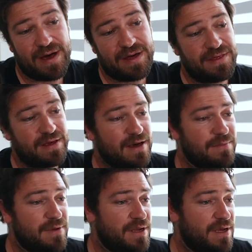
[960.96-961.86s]
I think
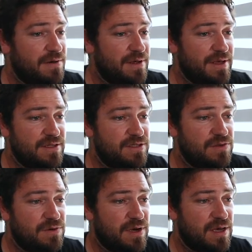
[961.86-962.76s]
I'm gonna go
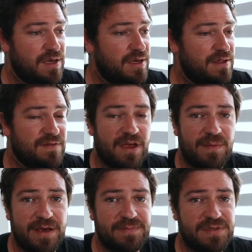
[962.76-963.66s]
into a time
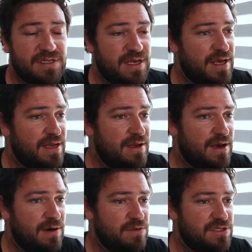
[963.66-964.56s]
lapse, and
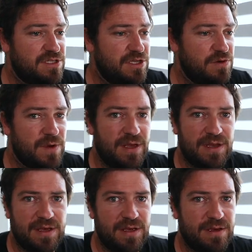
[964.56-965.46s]
I will see you
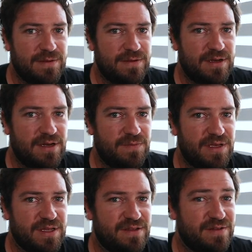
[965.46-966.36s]
in a little
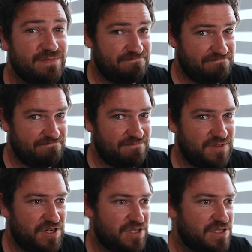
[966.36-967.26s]
bit.
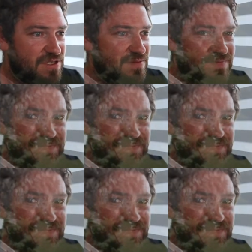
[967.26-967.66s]
Cheers.